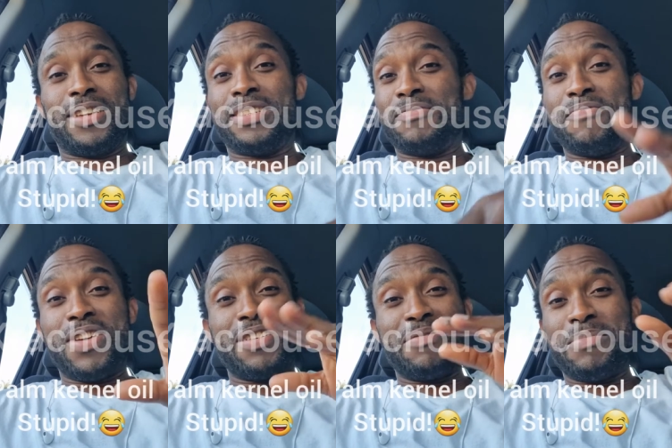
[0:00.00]
It's
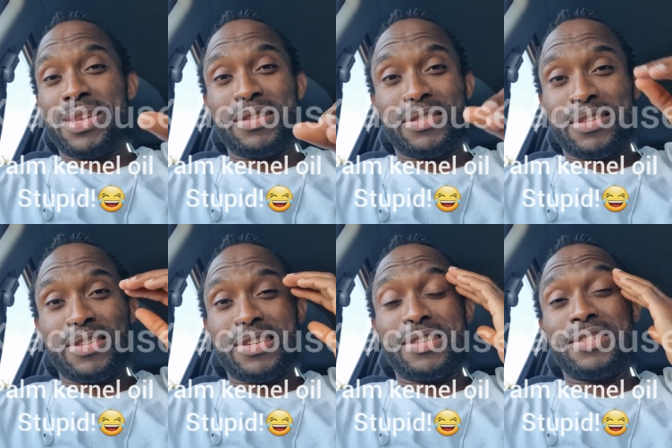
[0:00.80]
very
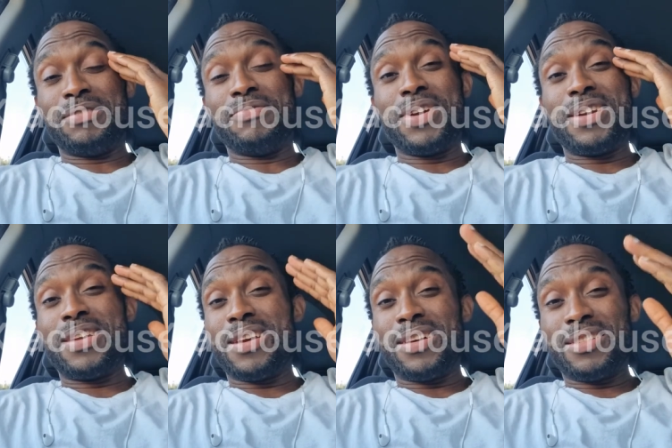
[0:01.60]
medicinal. It's
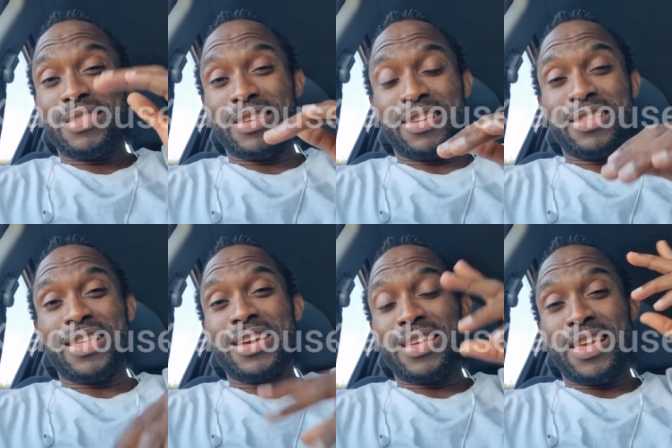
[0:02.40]
very healthy.
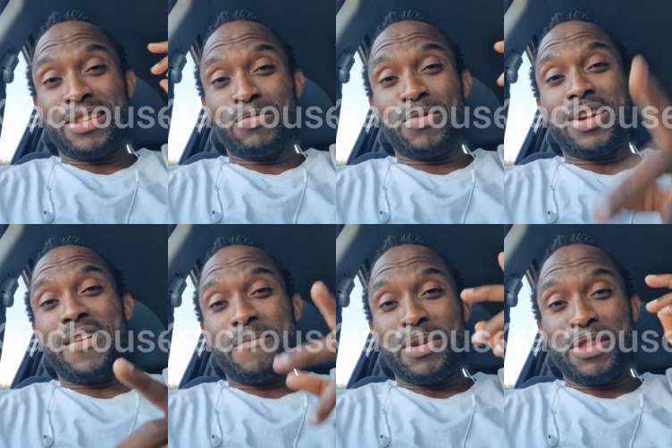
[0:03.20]
That it's what
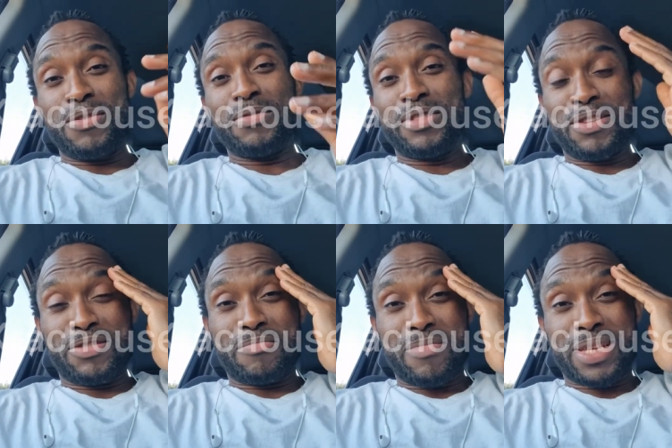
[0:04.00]
I've been using
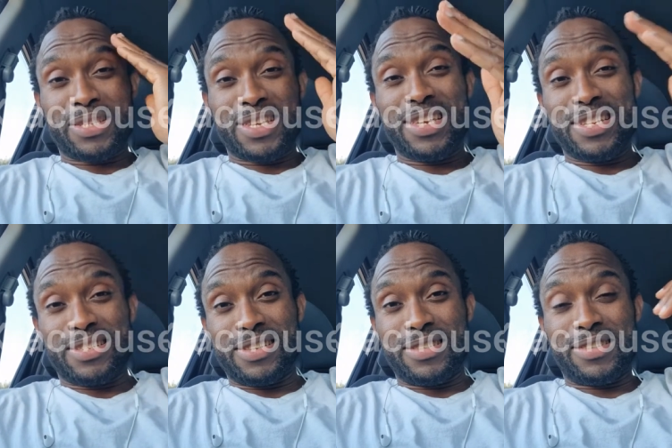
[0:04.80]
on my skin
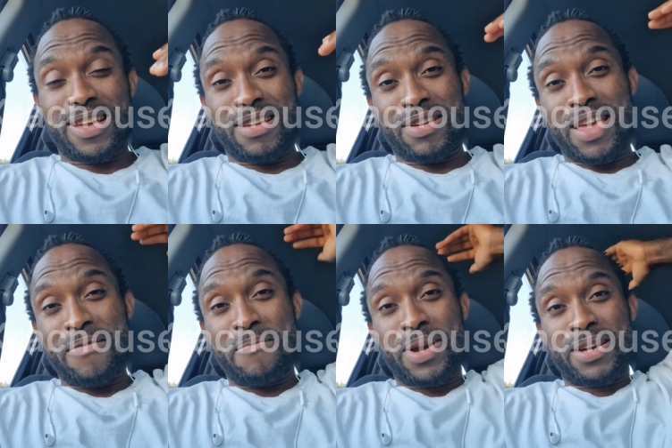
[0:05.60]
since I
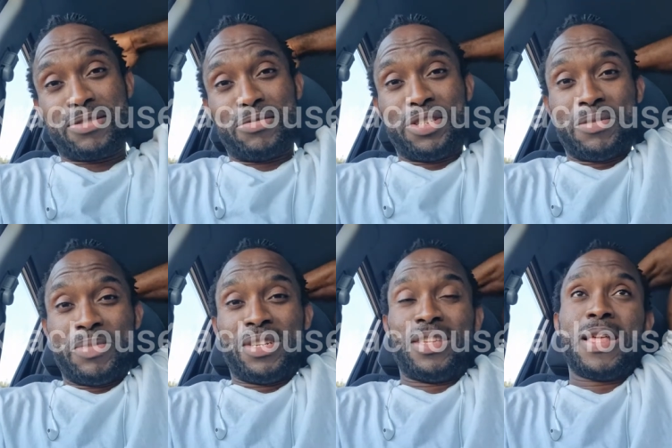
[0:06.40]
came back to
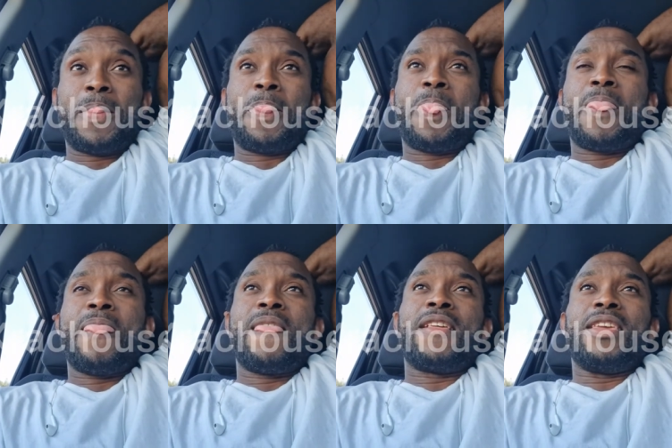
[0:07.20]
Germany.
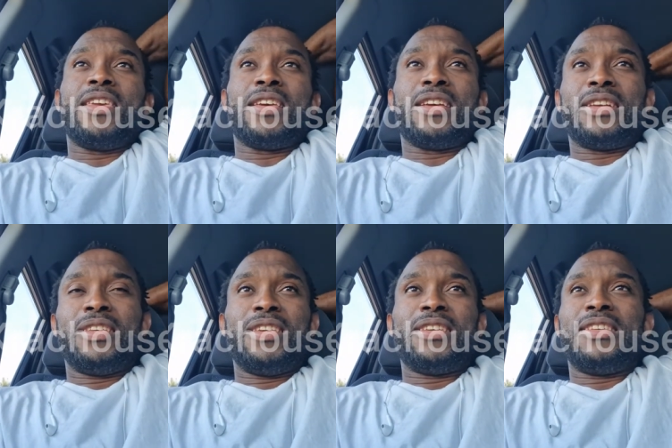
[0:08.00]
Yeah,
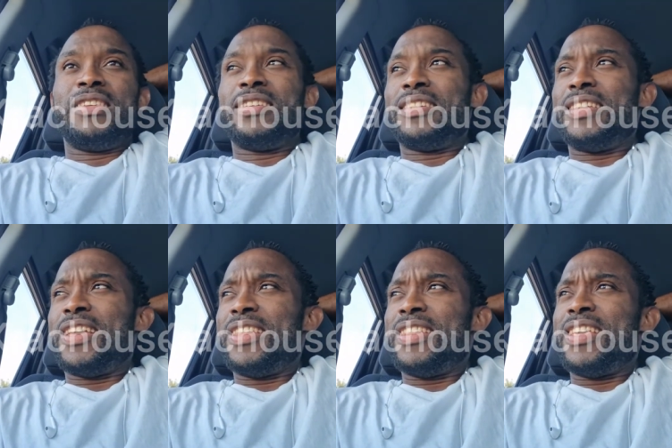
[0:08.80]
yeah, yeah.
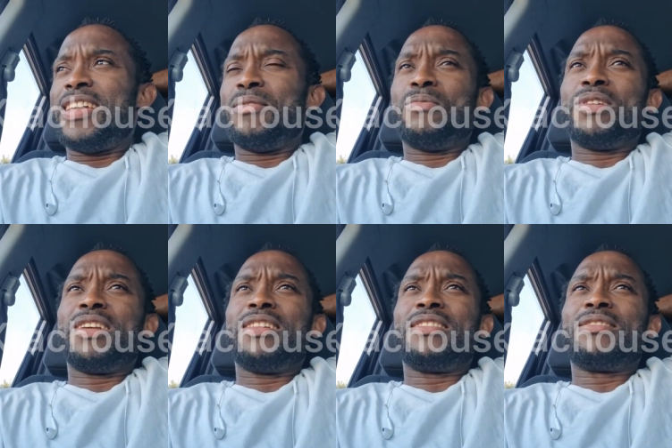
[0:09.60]
Nah, nah. What
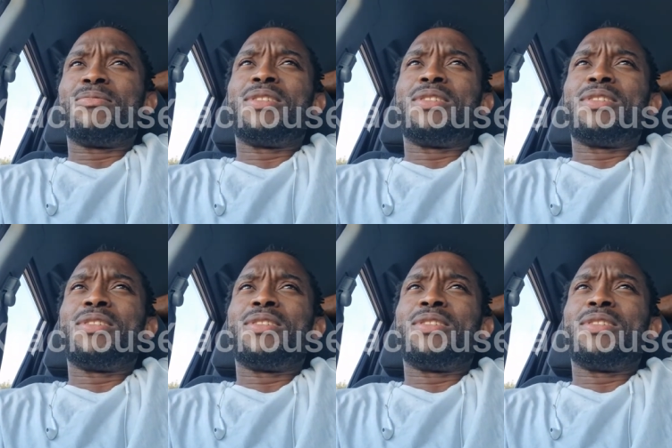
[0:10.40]
else?